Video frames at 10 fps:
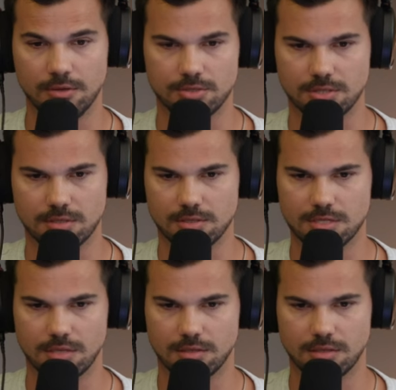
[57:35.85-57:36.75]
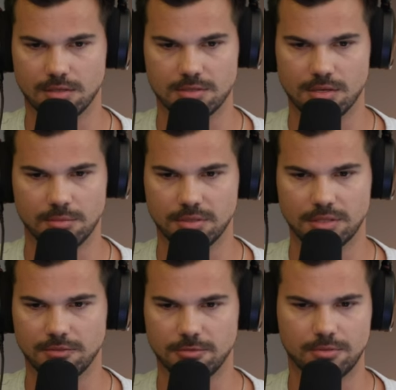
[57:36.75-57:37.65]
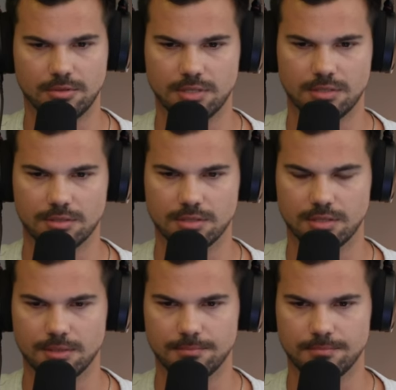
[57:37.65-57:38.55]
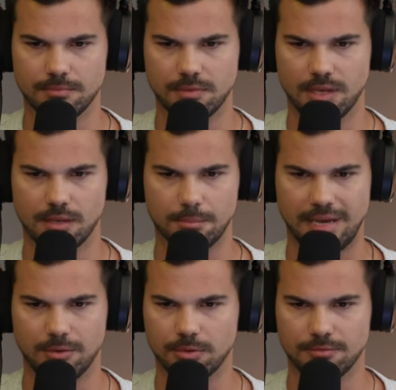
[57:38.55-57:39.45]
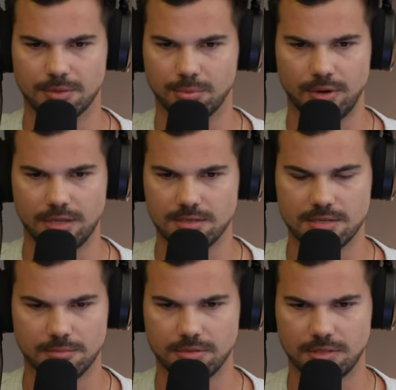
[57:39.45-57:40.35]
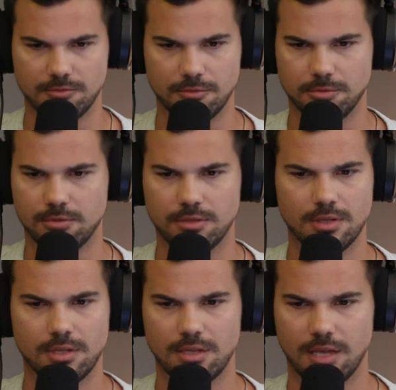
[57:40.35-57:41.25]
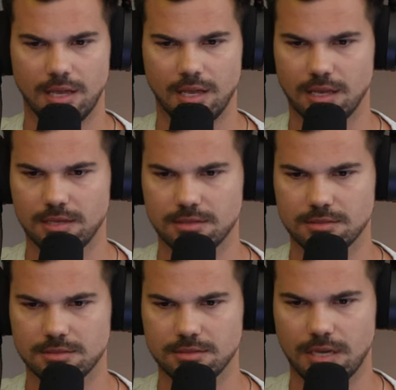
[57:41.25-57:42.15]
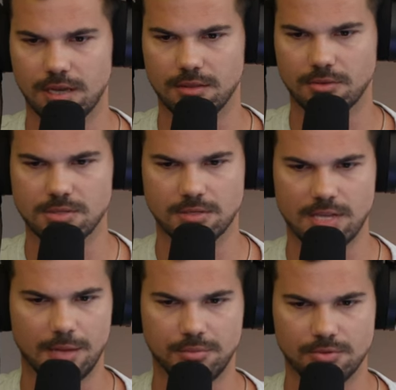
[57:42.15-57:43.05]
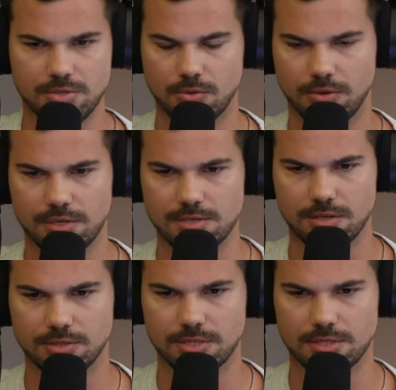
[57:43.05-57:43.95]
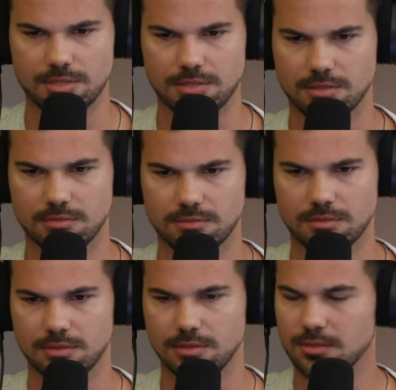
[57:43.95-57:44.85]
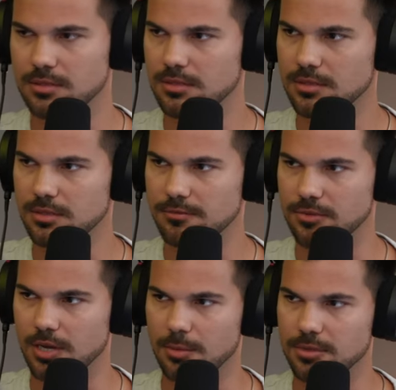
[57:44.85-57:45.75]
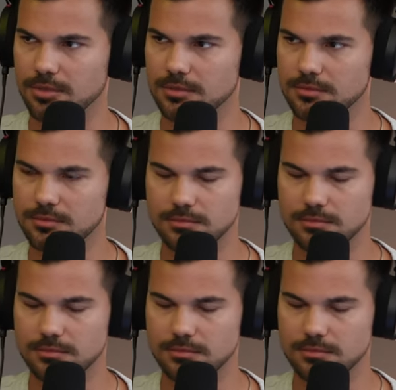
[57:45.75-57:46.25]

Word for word: No, I was just going to say that it's unbelievable. And um, yeah, the power of the brain is unbelievable and uh, those example stories are just yeah. phenomenal.